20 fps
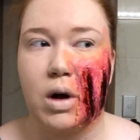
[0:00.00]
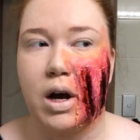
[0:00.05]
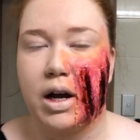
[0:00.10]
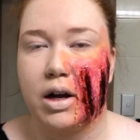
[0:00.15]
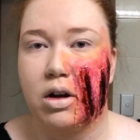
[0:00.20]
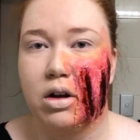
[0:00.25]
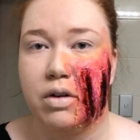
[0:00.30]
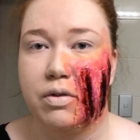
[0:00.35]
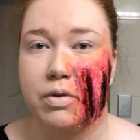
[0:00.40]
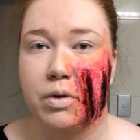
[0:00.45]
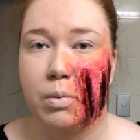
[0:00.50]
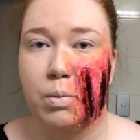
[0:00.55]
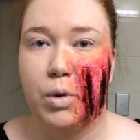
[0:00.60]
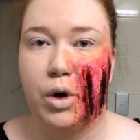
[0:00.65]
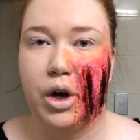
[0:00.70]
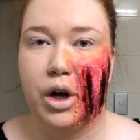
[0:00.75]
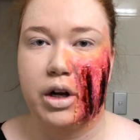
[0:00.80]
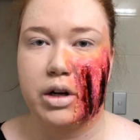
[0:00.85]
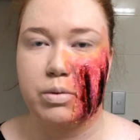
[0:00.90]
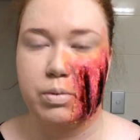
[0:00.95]
I got it from
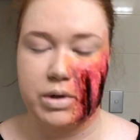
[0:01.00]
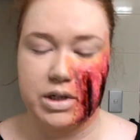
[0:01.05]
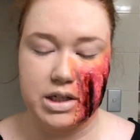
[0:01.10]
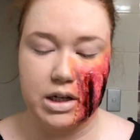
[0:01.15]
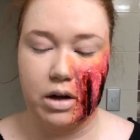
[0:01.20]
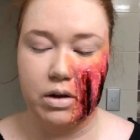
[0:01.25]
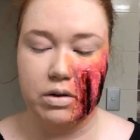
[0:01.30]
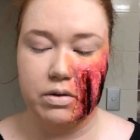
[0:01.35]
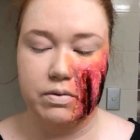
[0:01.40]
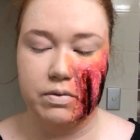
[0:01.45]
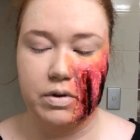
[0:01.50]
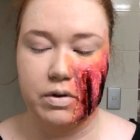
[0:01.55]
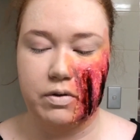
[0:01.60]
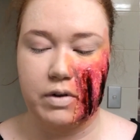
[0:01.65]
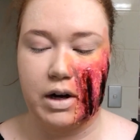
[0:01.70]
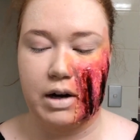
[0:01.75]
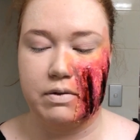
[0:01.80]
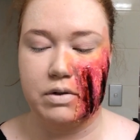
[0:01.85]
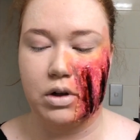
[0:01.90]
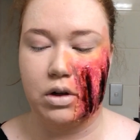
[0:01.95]
work. We sell them for
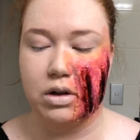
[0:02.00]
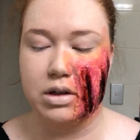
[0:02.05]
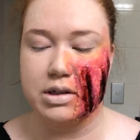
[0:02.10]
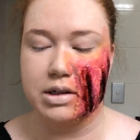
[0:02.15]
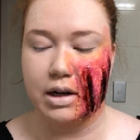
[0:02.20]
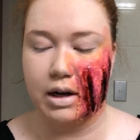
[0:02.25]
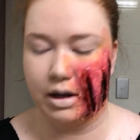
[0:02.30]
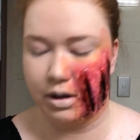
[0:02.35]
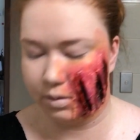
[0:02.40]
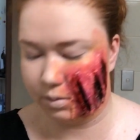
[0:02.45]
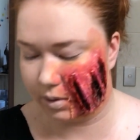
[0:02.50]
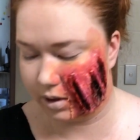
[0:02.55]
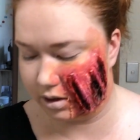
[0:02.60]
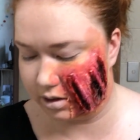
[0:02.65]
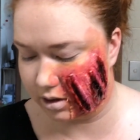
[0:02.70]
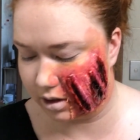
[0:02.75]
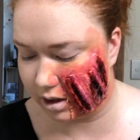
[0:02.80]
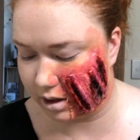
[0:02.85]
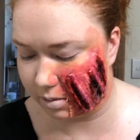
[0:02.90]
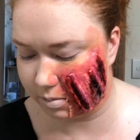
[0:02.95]
$5 at Halloween
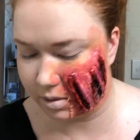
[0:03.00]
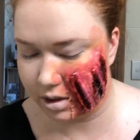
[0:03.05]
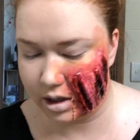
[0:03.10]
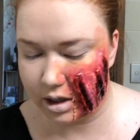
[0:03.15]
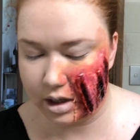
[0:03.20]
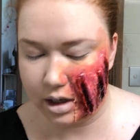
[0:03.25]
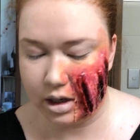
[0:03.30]
time.